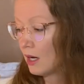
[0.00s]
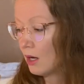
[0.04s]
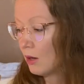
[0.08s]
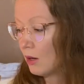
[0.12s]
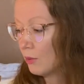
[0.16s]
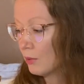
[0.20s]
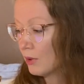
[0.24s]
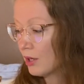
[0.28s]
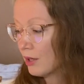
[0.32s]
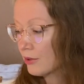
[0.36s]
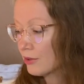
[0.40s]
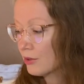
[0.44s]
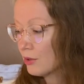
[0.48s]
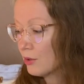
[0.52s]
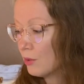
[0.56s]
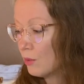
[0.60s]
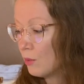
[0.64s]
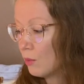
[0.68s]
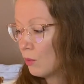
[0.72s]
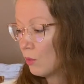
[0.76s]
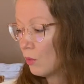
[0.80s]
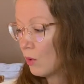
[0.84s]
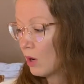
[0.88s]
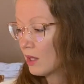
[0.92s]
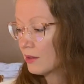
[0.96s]
We also
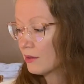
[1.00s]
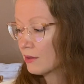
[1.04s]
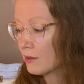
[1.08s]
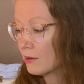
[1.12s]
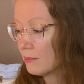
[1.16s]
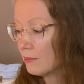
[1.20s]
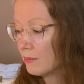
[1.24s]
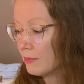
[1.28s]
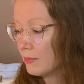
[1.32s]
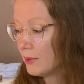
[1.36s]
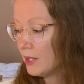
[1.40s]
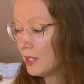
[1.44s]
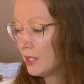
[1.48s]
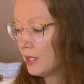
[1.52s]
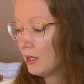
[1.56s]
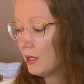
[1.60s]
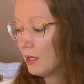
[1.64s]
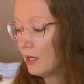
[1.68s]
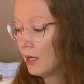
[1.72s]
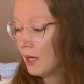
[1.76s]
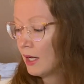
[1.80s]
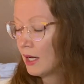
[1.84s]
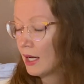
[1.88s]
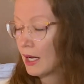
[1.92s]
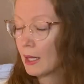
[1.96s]
want to be
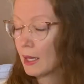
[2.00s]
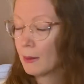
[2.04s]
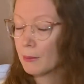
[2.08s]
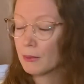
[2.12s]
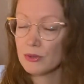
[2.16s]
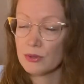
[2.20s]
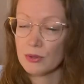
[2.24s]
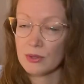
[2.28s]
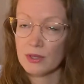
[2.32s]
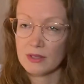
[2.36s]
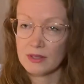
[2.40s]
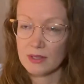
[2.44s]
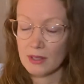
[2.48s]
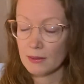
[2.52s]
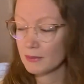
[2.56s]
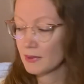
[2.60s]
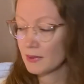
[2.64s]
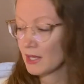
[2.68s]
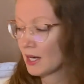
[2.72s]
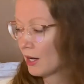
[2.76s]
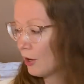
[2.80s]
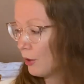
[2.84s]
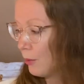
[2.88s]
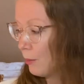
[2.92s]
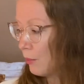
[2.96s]
able to accept
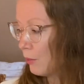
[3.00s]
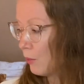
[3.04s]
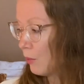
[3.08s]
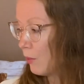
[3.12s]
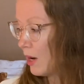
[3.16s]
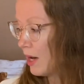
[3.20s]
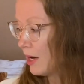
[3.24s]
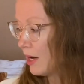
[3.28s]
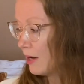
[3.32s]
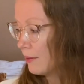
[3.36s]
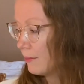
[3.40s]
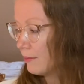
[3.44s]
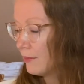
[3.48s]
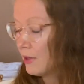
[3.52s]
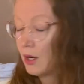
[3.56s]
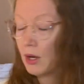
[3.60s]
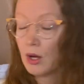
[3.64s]
help when